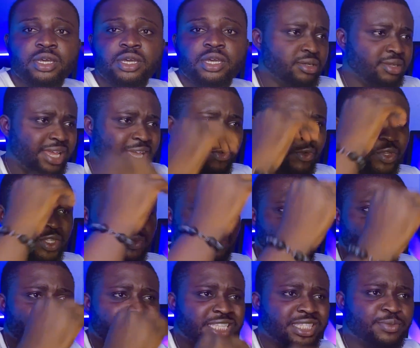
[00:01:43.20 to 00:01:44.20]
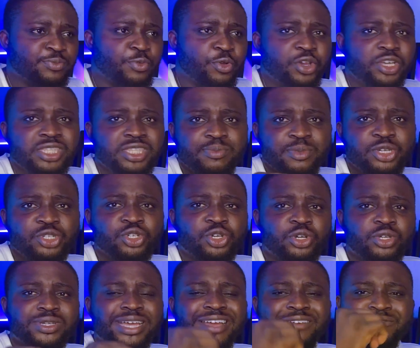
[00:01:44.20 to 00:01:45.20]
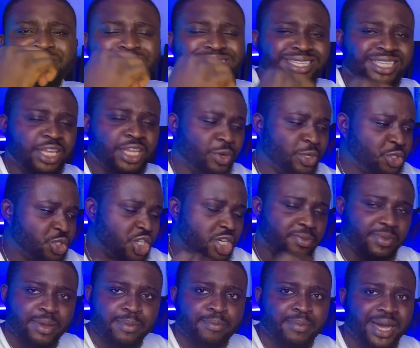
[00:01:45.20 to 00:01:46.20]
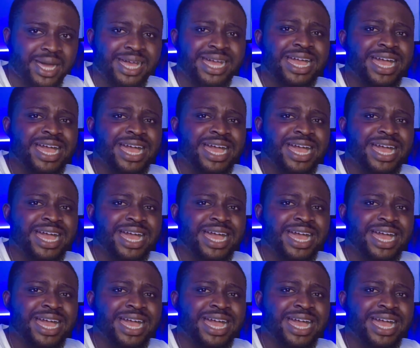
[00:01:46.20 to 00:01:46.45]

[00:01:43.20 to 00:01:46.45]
Like with bullet points, make sure everything they want to remember